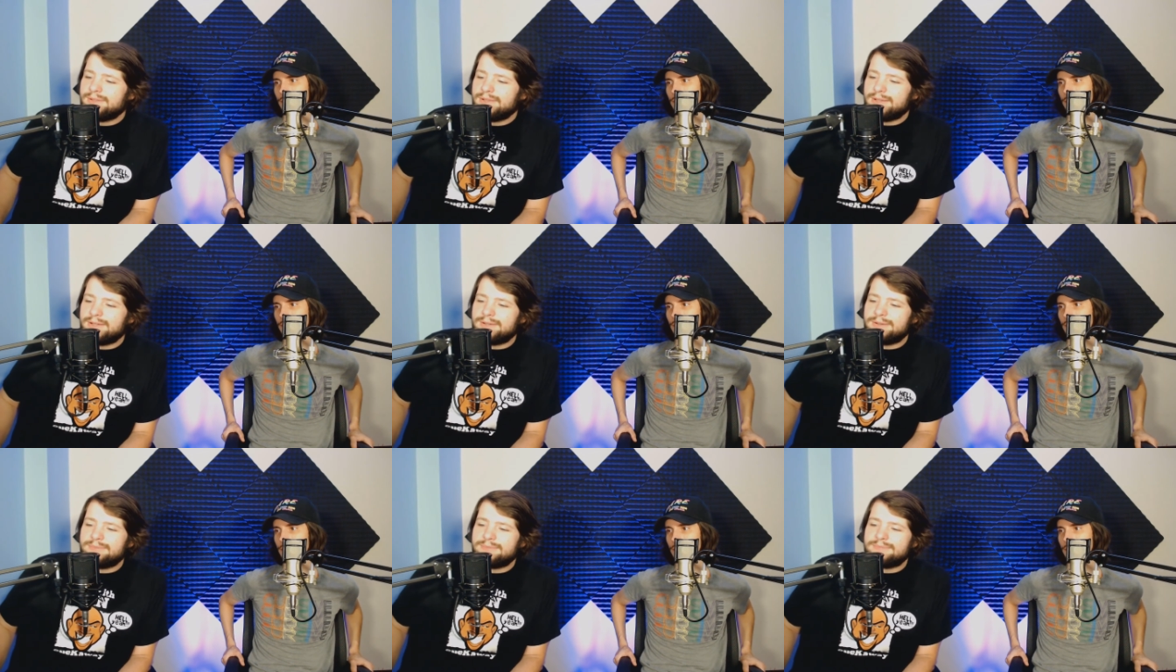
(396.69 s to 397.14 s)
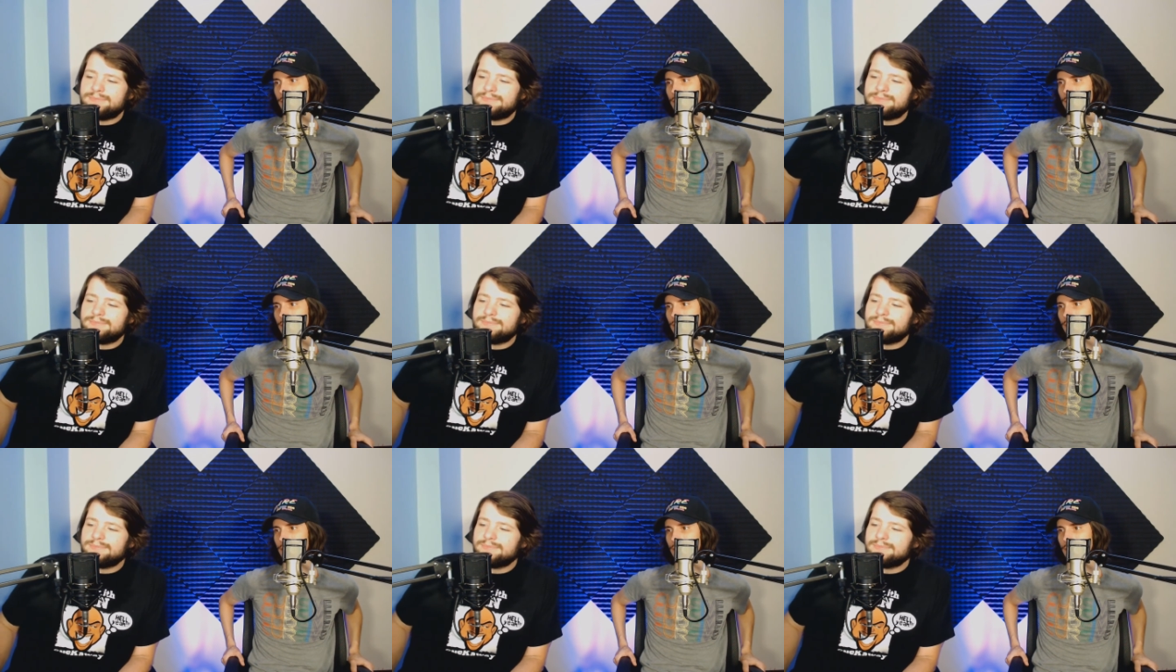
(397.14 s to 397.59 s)

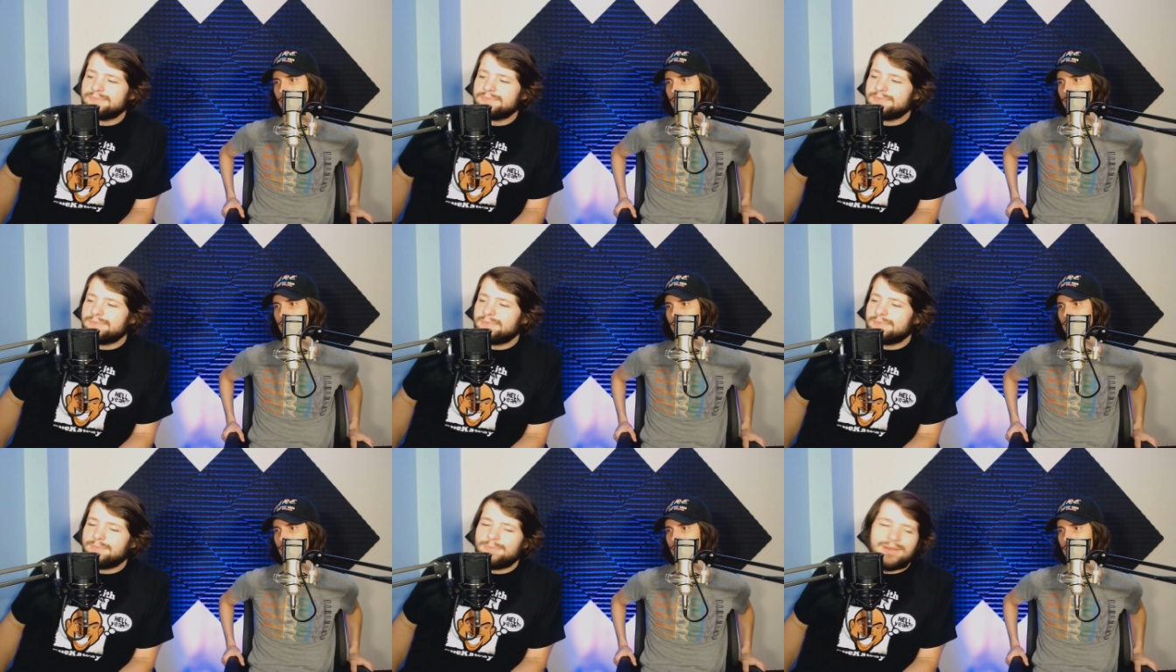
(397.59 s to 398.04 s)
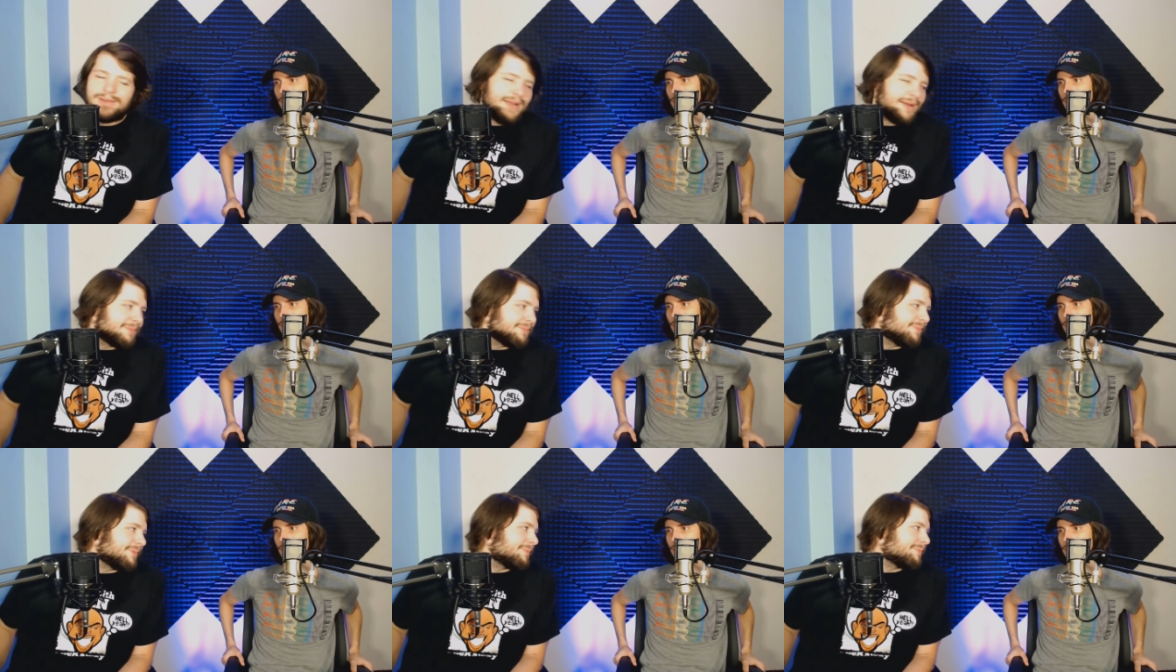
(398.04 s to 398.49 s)
Wait,
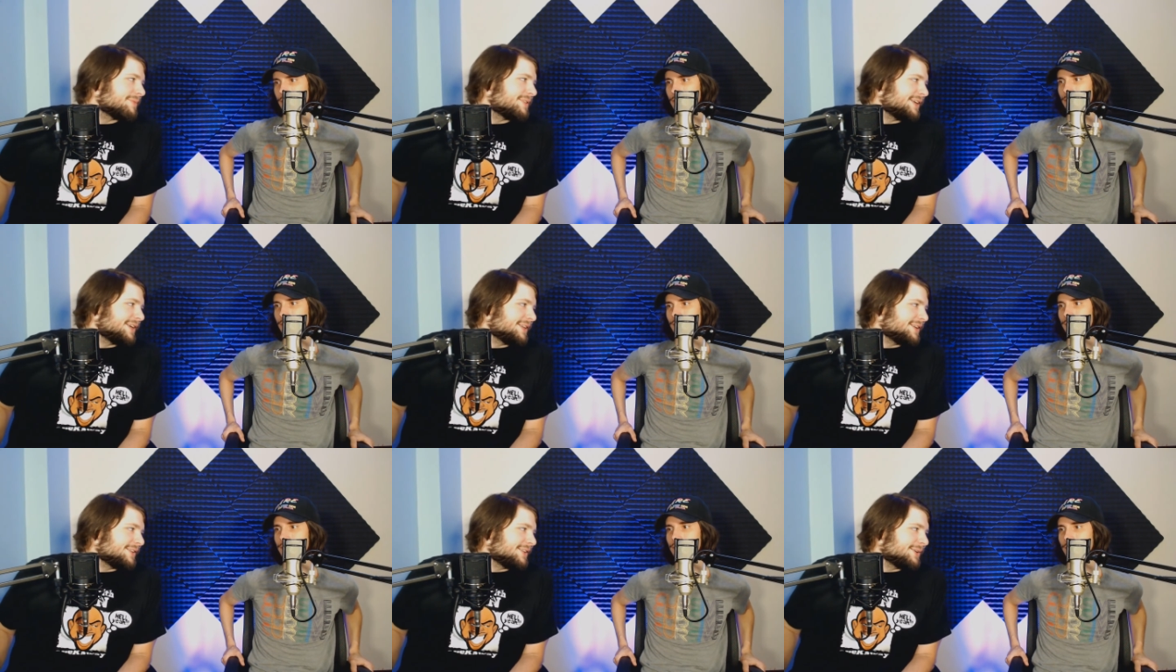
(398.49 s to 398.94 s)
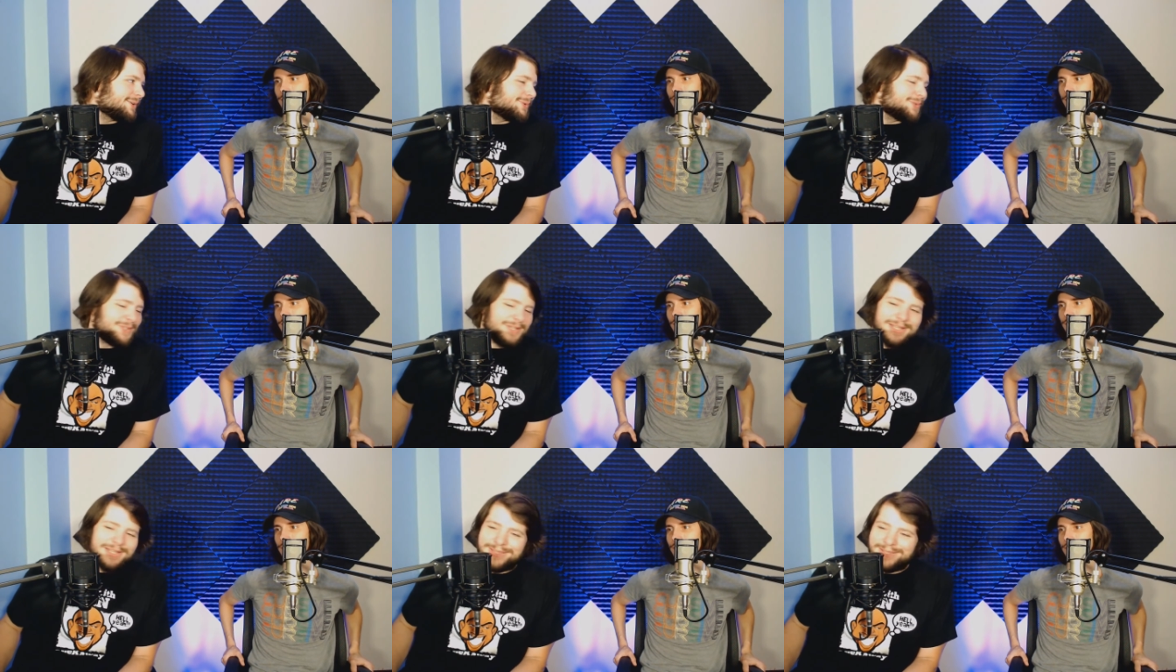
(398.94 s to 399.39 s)
I'm thinking of the
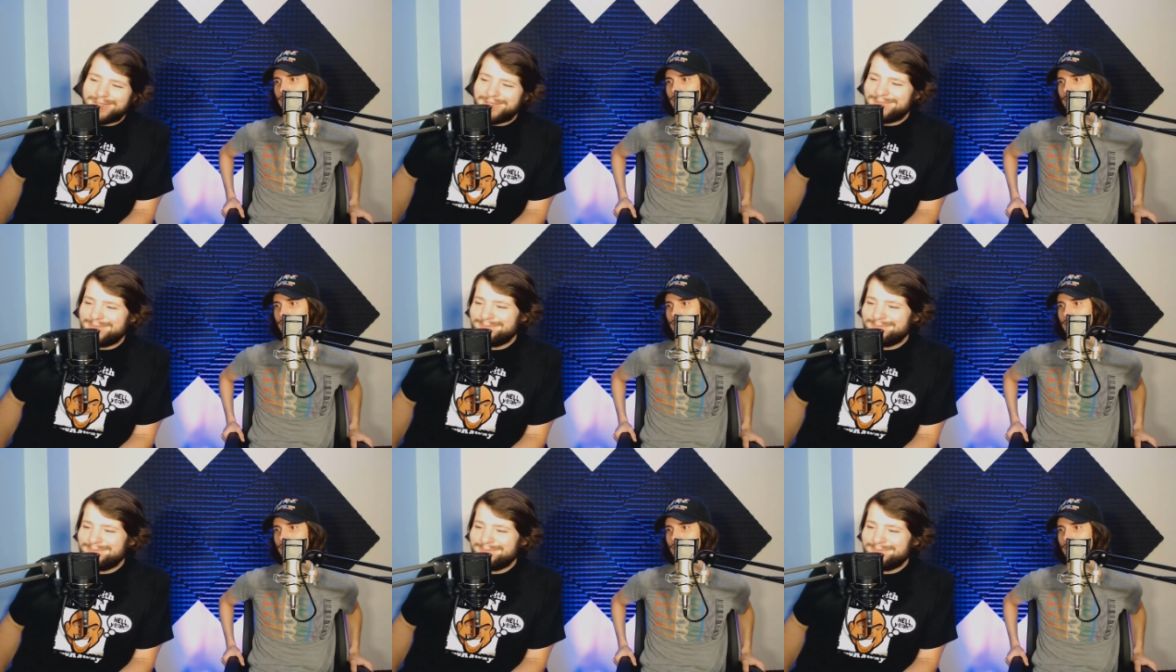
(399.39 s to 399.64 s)
OJ thing.